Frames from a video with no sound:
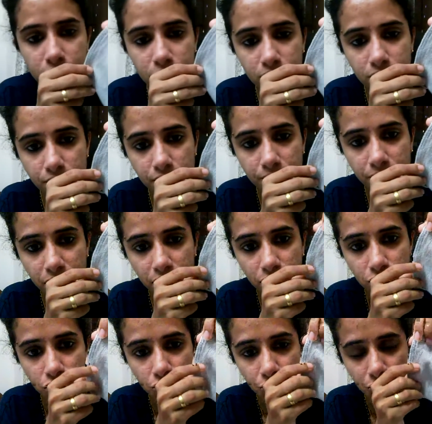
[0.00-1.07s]
think I'm trying
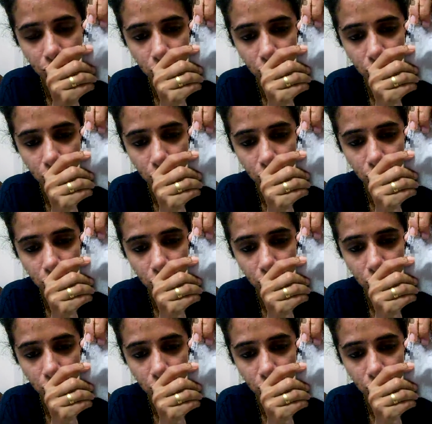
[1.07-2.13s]
to show you. Okay, this is
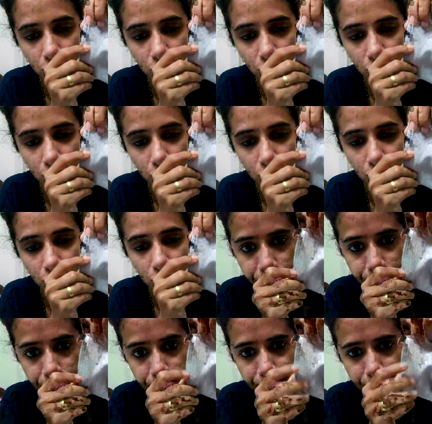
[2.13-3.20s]
my overlock stitch,
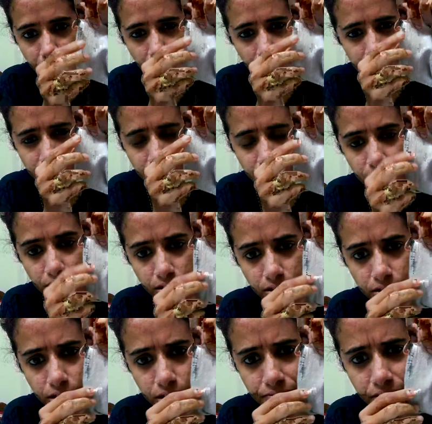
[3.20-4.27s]
and
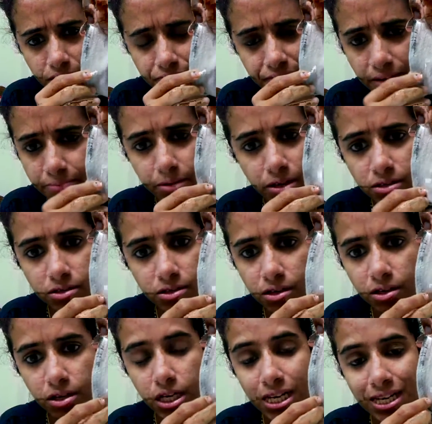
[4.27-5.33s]
this knit fabrics,
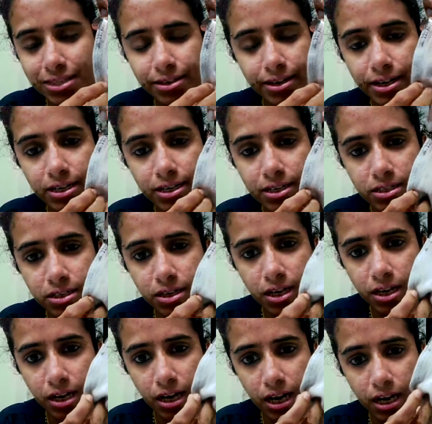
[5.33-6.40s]
the thread
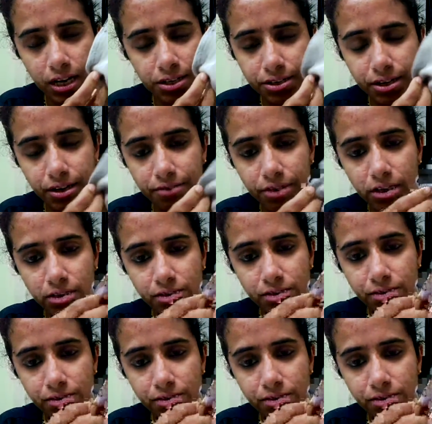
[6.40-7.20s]
doesn't unravel.